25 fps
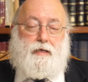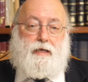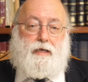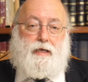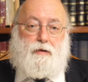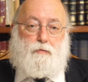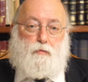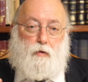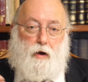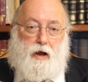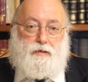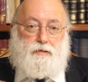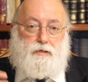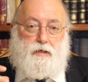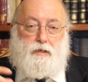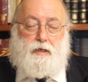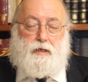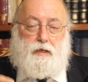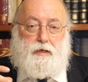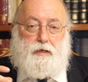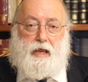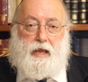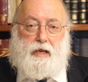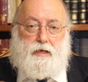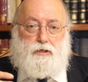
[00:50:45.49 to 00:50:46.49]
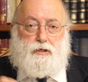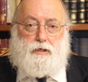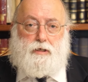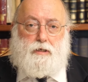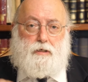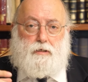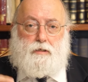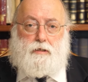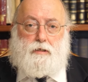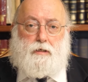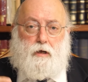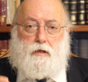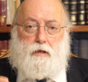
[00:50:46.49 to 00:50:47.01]
He wanted the
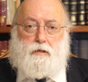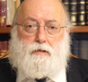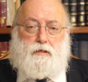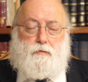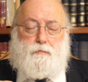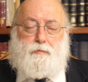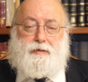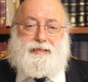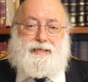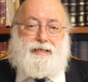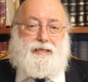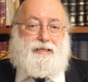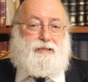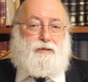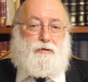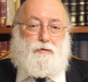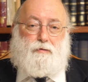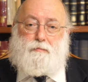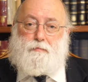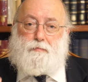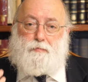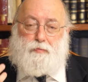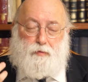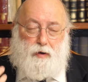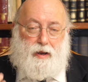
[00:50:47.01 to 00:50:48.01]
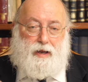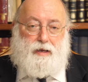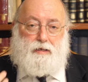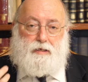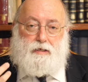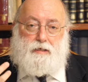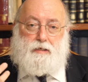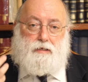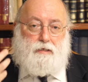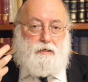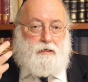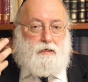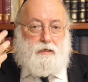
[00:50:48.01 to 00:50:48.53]
nations ultimately to
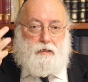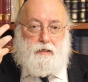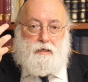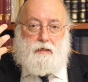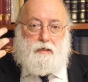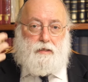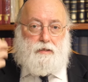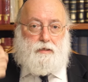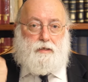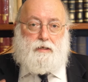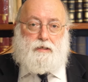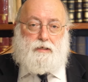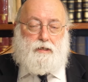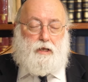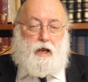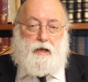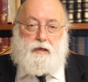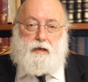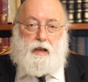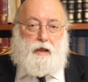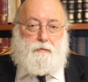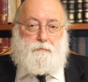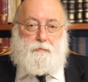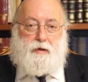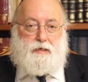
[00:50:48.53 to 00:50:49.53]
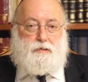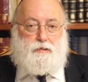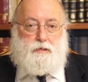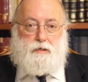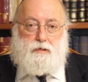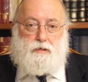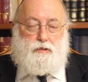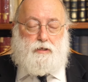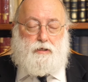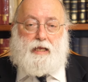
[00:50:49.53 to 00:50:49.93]
embrace the Sinai message.